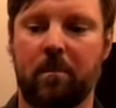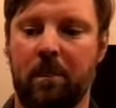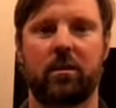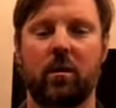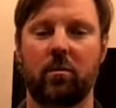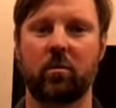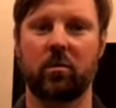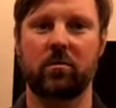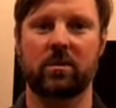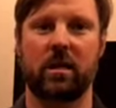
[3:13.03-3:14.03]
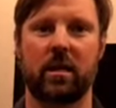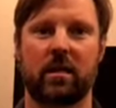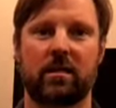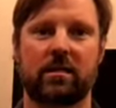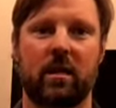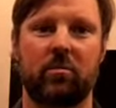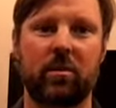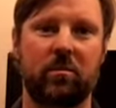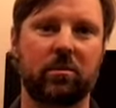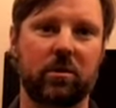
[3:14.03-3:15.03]
Number one mistake is that
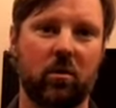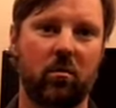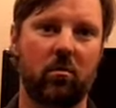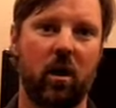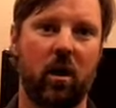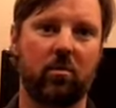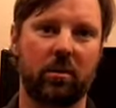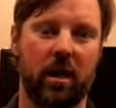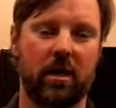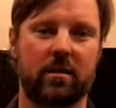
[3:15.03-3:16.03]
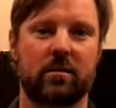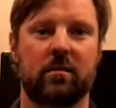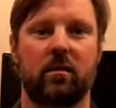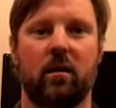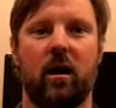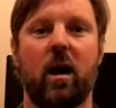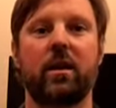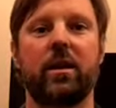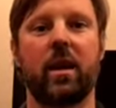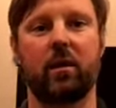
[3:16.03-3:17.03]
people don't apply it
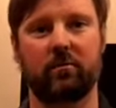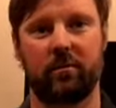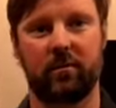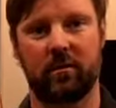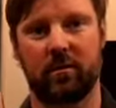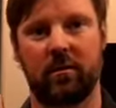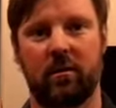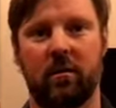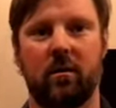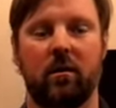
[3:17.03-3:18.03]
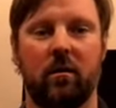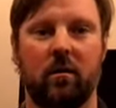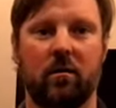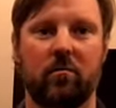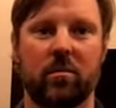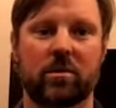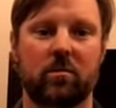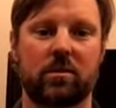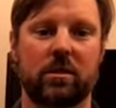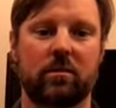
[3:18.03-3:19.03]
enough. So
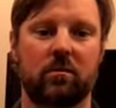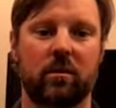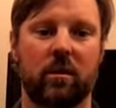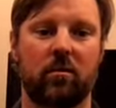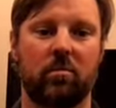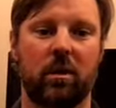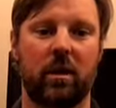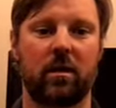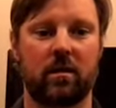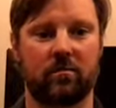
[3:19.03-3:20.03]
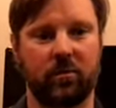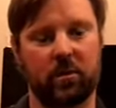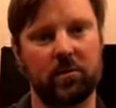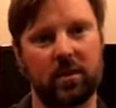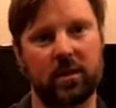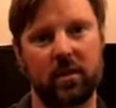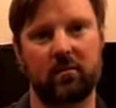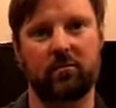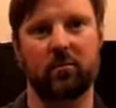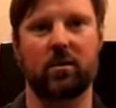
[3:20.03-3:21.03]
it's either they don't apply it frequently enough
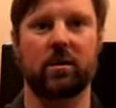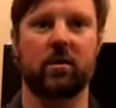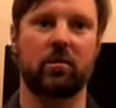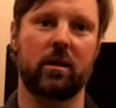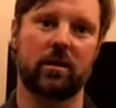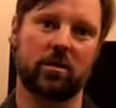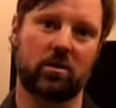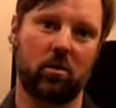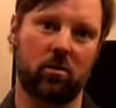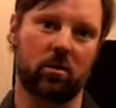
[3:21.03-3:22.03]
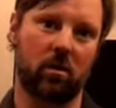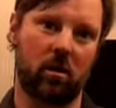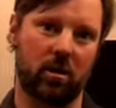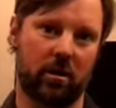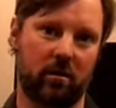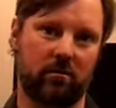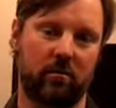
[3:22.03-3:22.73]
or they don't let it soak long enough.